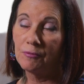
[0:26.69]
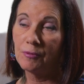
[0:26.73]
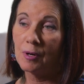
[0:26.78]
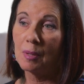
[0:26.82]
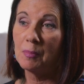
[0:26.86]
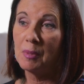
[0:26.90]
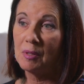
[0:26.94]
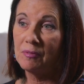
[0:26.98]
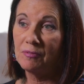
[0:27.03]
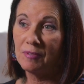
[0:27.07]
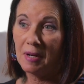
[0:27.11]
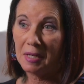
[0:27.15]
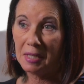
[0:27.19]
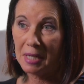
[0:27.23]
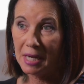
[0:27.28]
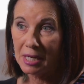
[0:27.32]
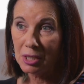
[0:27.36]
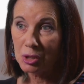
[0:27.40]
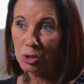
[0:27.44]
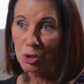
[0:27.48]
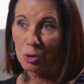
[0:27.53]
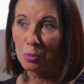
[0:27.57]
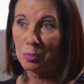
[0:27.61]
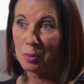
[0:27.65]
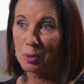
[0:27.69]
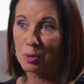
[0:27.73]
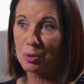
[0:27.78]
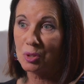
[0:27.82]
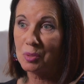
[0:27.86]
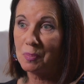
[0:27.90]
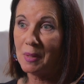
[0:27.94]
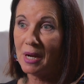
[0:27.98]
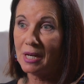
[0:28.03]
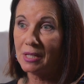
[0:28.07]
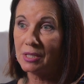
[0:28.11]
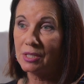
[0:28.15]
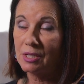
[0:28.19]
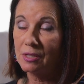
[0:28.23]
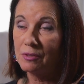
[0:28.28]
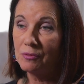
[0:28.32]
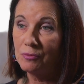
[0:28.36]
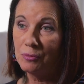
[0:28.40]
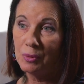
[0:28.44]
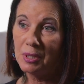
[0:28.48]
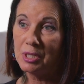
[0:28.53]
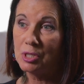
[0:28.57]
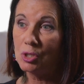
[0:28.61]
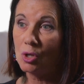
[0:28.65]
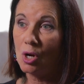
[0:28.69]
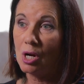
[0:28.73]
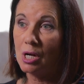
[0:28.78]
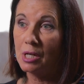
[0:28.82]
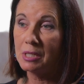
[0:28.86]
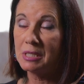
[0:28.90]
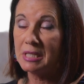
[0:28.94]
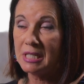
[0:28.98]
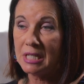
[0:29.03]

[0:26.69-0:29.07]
from a financial perspective, we saw a